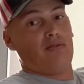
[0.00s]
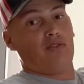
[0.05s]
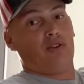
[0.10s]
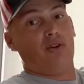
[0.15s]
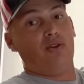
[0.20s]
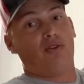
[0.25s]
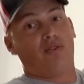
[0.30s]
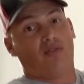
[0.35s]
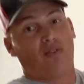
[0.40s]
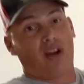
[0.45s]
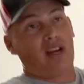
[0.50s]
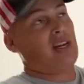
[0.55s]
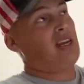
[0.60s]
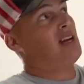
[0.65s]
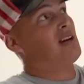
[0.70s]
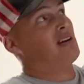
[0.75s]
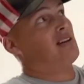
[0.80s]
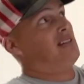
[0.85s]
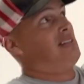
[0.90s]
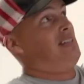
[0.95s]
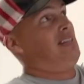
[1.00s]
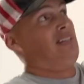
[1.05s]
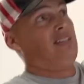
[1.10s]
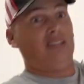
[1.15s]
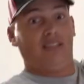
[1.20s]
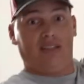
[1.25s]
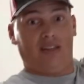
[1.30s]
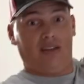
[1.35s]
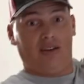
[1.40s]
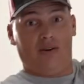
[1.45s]
unit right here, this
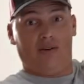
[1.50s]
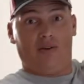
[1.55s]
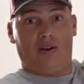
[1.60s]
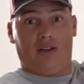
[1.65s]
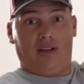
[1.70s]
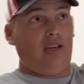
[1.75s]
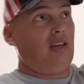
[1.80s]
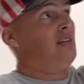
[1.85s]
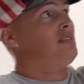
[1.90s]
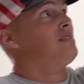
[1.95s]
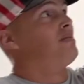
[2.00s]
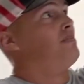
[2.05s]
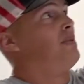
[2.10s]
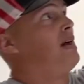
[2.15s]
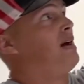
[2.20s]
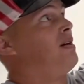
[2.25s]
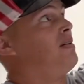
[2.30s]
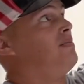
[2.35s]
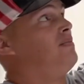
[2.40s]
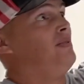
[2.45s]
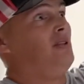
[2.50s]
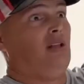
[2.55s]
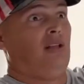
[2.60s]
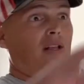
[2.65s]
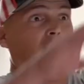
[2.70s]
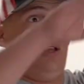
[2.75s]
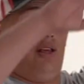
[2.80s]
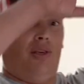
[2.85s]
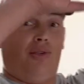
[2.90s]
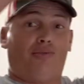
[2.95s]
is the unit. It's about
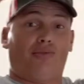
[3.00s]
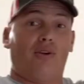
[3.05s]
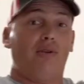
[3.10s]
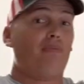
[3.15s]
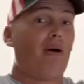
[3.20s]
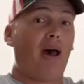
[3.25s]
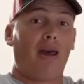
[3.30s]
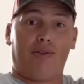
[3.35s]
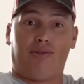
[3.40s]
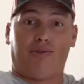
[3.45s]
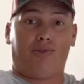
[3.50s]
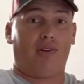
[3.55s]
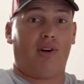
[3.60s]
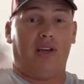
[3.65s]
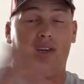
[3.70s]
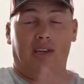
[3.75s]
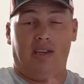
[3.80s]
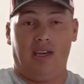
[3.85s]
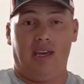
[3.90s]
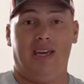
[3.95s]
3 by 3.